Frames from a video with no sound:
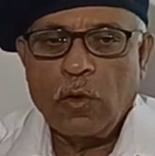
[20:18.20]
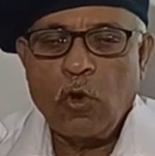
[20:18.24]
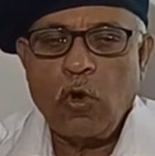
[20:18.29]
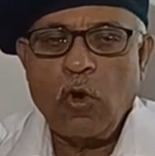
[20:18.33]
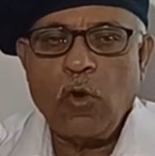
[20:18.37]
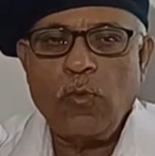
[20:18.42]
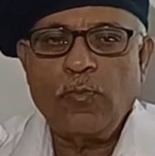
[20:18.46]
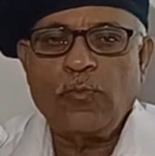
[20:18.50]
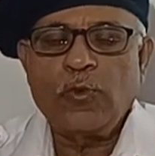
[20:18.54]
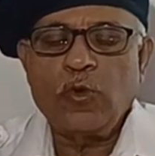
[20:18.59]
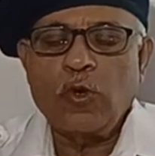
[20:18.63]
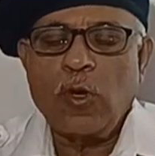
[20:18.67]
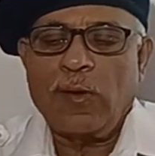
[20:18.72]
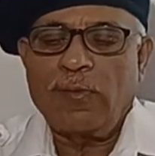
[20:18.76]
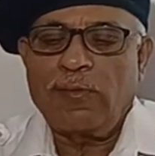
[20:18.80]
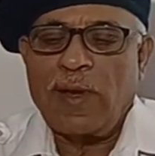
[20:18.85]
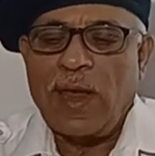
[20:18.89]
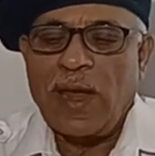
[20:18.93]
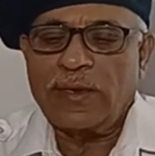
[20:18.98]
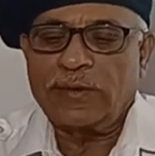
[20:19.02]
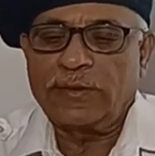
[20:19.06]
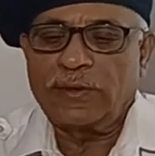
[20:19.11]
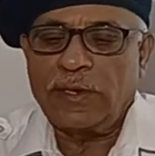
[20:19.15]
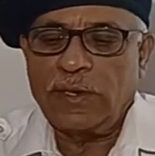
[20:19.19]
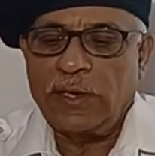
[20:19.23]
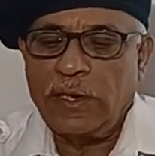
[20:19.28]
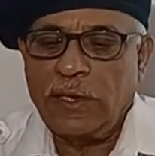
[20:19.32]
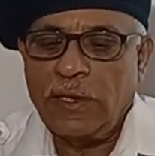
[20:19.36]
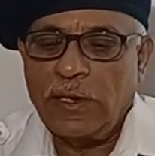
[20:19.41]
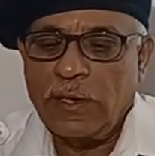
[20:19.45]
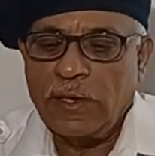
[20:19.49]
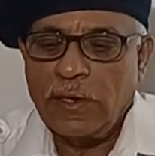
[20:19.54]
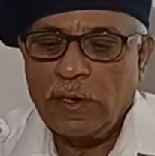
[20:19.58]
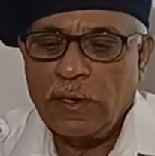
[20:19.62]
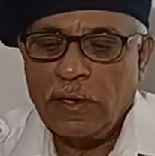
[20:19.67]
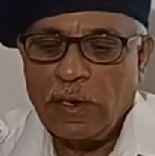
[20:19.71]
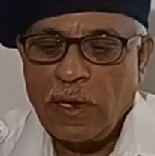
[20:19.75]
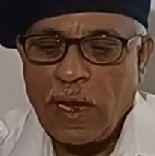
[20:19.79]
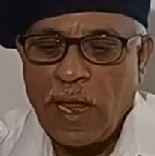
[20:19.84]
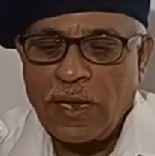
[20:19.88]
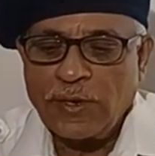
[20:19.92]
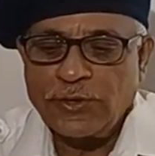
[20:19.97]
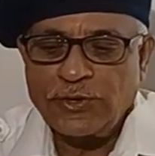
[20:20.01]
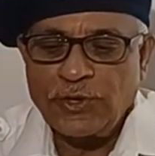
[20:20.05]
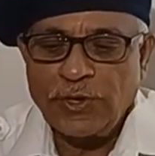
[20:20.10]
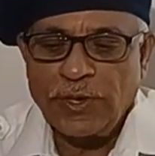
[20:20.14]
Hope you have liked the
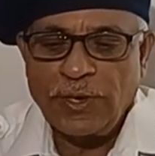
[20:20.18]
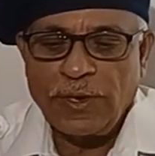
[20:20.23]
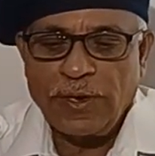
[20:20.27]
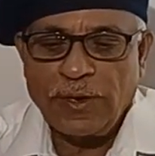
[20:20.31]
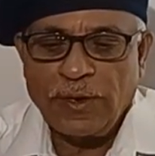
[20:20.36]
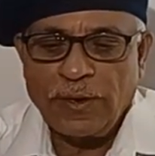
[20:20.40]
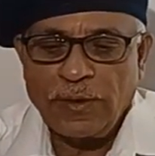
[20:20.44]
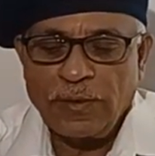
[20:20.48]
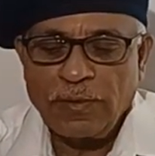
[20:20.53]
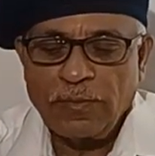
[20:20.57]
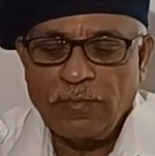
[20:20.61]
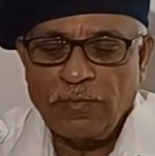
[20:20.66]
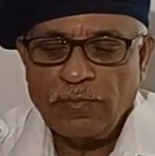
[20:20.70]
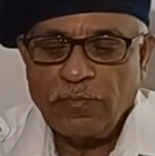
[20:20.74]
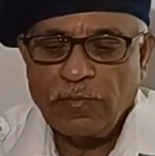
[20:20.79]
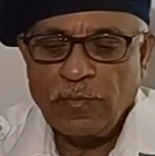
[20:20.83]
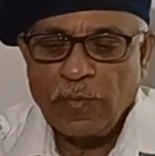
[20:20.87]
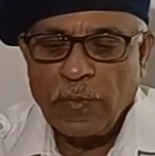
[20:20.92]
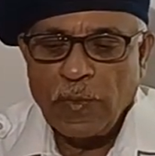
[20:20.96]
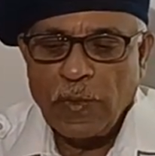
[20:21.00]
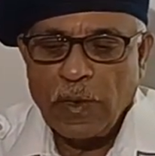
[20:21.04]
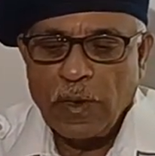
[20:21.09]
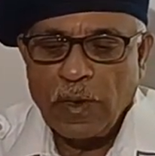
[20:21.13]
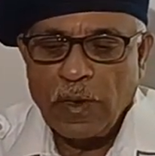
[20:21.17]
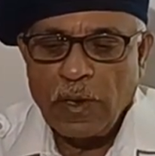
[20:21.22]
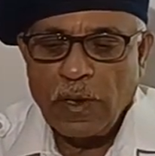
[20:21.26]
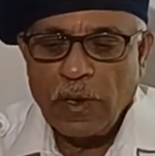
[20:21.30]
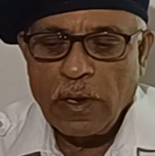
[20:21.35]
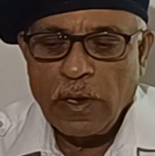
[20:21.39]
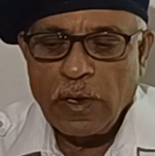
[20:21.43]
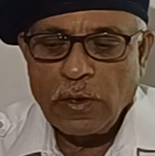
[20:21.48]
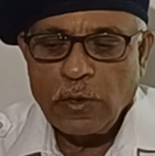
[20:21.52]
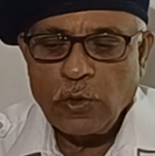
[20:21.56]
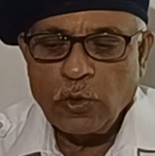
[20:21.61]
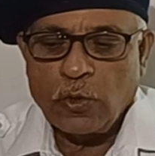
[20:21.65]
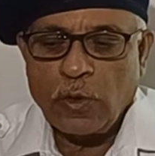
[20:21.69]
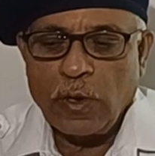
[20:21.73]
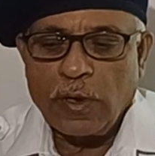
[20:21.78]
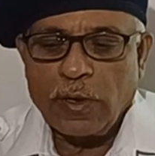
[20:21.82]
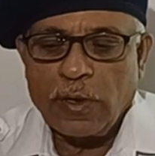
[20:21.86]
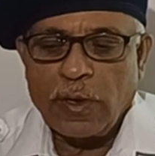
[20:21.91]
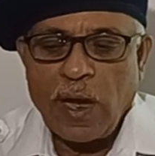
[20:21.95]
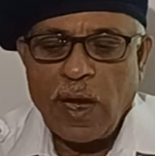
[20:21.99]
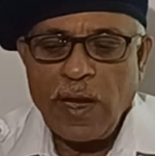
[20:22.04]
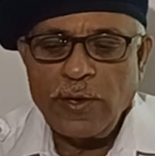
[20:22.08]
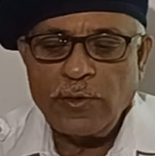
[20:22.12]
lecture. You
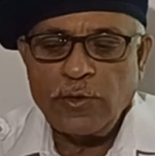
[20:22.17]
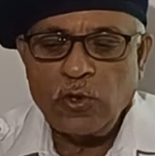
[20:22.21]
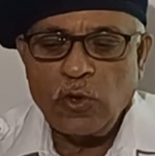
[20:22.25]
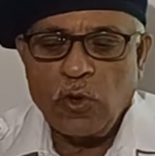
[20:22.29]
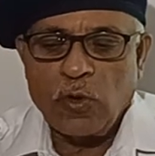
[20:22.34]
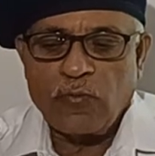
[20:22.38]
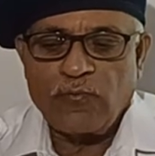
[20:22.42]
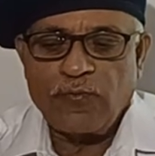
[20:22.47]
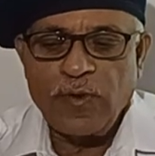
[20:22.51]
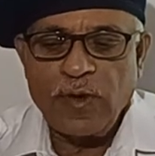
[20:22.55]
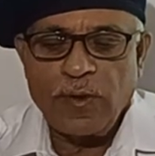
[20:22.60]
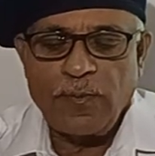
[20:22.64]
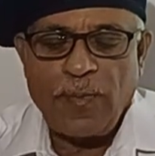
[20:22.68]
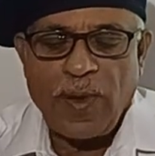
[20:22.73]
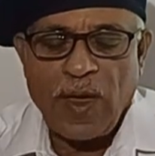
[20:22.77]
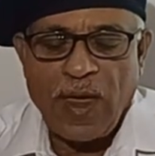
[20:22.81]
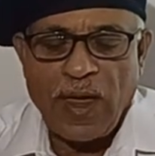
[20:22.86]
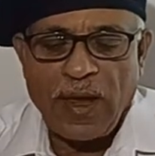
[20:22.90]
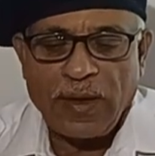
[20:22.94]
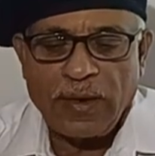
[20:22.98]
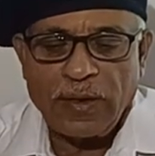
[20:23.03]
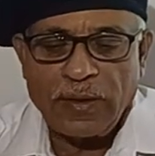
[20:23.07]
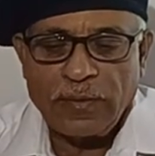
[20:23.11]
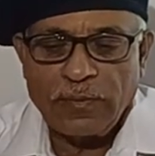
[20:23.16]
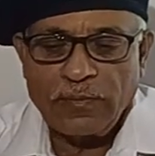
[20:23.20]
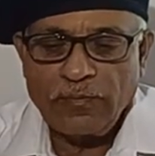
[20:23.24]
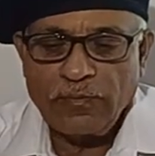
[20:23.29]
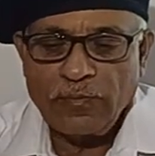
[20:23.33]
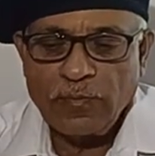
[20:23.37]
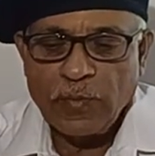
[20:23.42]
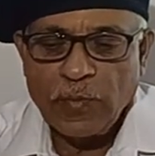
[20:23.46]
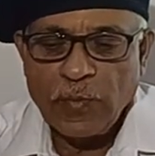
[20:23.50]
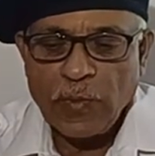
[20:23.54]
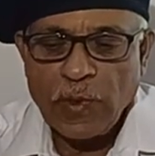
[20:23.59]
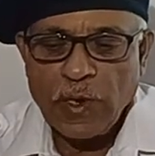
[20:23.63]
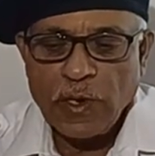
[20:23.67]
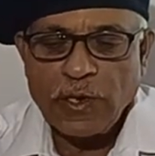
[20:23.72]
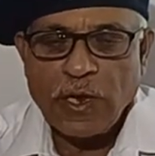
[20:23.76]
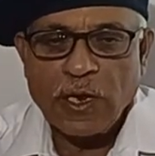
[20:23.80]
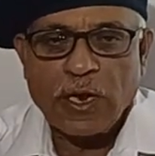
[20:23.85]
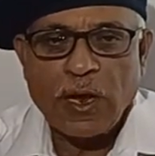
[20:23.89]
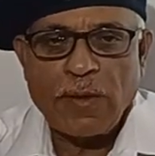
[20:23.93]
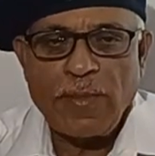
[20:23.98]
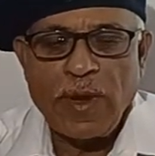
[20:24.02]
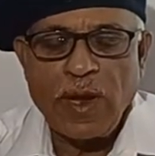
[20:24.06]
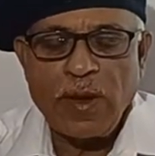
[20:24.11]
can write your feedback in
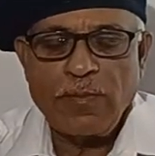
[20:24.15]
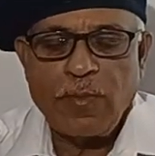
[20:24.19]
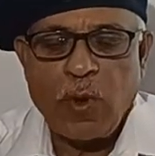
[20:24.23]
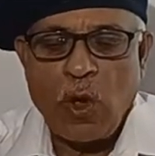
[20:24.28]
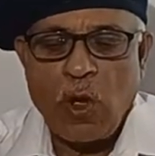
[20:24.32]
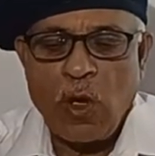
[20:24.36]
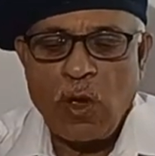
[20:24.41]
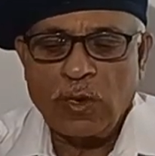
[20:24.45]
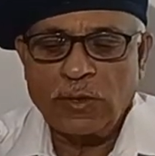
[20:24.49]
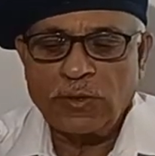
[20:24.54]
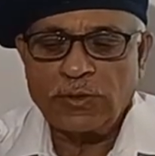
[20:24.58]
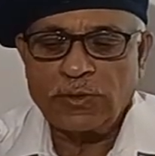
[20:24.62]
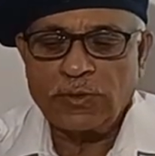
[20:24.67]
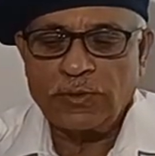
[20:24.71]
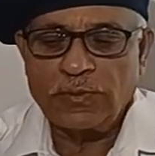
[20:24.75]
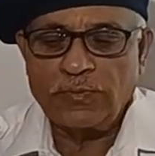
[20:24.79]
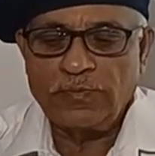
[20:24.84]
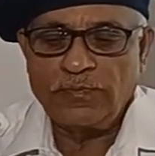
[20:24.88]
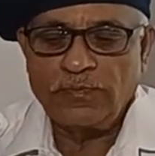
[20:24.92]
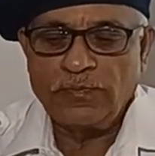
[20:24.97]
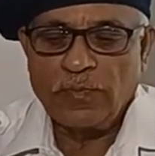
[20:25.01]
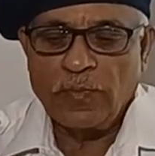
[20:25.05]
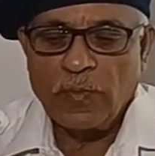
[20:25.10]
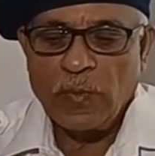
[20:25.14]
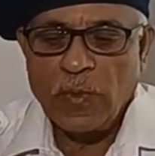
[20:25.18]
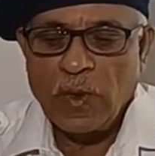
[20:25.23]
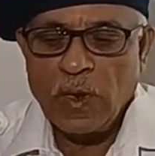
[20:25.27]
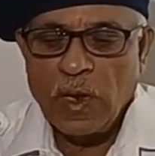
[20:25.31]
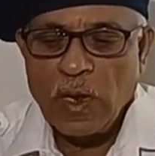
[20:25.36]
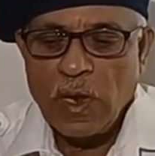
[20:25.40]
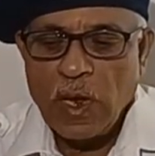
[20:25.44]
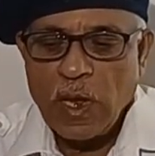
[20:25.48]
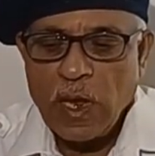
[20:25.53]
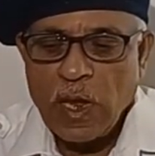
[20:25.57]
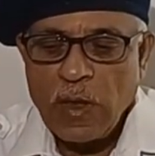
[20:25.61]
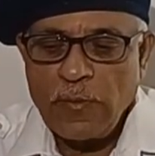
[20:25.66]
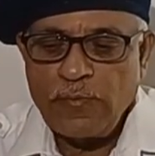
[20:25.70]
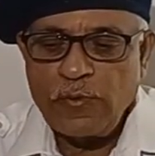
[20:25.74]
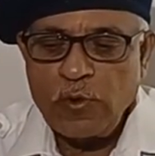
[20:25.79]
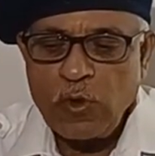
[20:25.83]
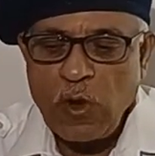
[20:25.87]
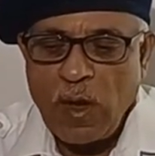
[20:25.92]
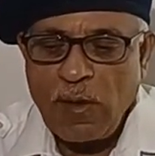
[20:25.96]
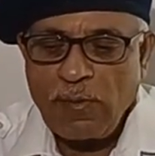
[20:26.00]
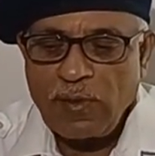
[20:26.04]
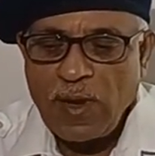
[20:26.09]
the comment box. If
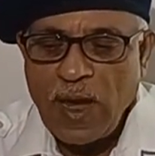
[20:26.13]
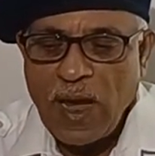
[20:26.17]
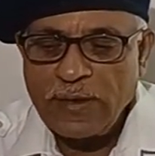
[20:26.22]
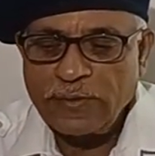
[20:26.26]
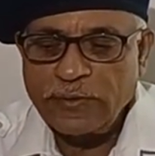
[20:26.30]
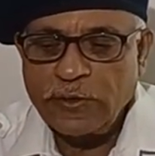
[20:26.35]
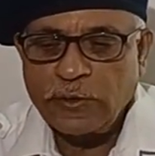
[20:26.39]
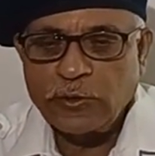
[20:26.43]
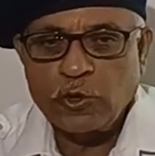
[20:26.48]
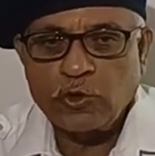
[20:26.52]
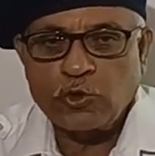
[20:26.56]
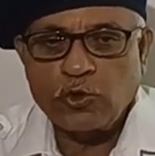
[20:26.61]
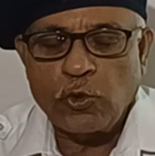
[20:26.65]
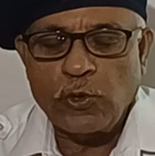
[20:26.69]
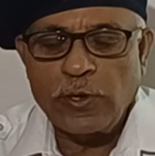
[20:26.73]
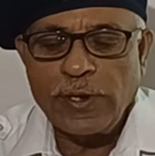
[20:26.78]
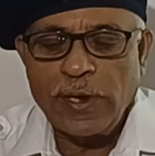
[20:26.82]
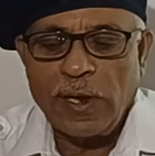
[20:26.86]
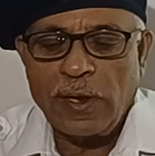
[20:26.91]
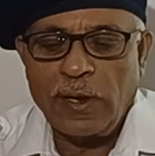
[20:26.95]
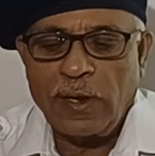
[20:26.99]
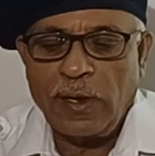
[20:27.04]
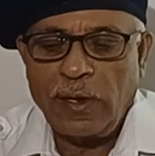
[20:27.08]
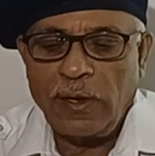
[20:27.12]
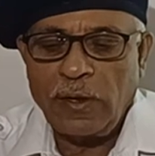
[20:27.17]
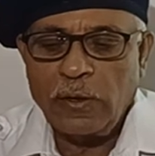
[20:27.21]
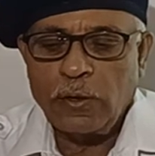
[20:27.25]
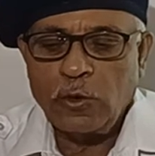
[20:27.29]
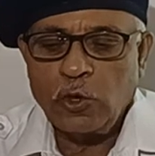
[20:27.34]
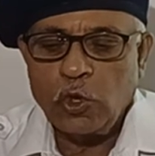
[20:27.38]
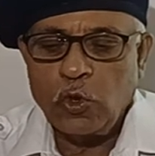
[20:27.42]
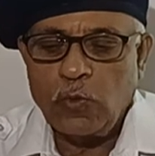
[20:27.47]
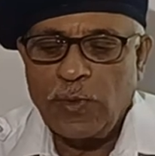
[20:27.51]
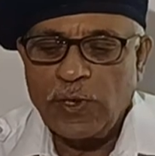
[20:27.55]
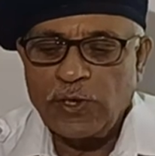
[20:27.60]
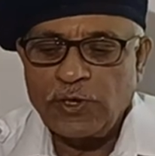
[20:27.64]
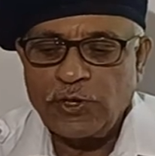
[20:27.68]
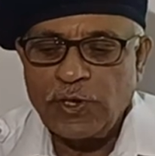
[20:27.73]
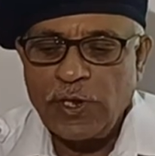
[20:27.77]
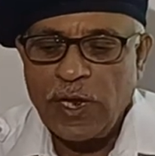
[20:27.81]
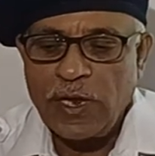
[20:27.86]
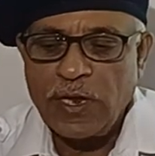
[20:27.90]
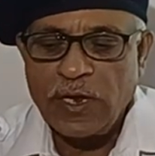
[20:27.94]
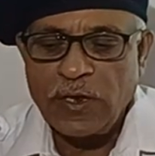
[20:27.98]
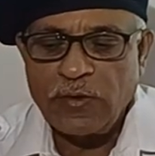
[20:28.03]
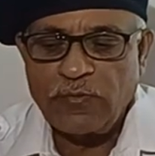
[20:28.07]
you have liked the tutorial, you may
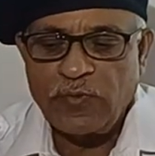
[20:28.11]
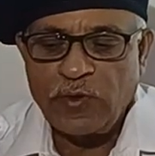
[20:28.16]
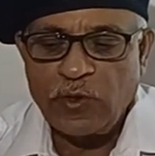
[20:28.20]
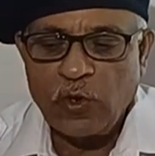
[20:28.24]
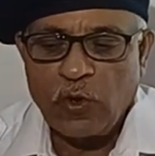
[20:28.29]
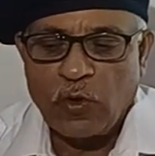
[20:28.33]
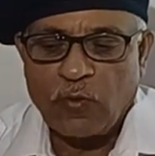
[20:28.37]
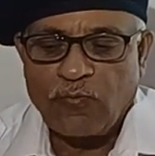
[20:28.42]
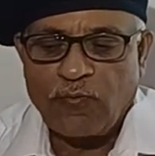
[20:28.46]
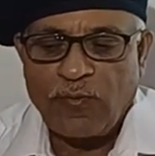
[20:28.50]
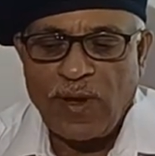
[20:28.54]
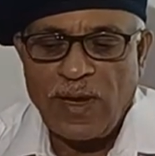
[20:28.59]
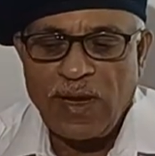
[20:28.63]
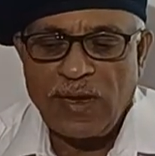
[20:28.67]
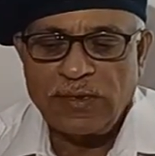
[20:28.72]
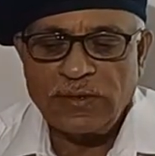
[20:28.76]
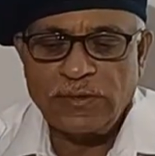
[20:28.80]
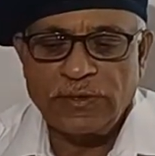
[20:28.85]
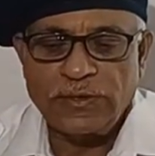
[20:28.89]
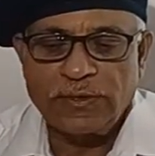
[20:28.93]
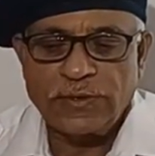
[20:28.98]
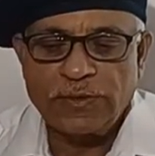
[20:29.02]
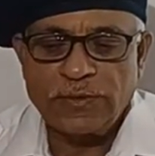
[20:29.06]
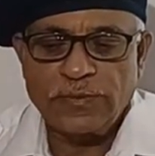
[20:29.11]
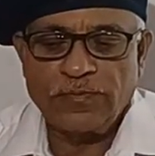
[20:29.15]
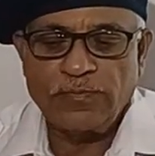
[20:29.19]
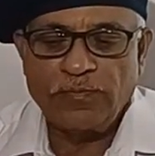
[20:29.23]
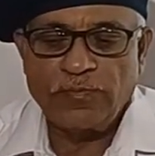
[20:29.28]
share it with your friends.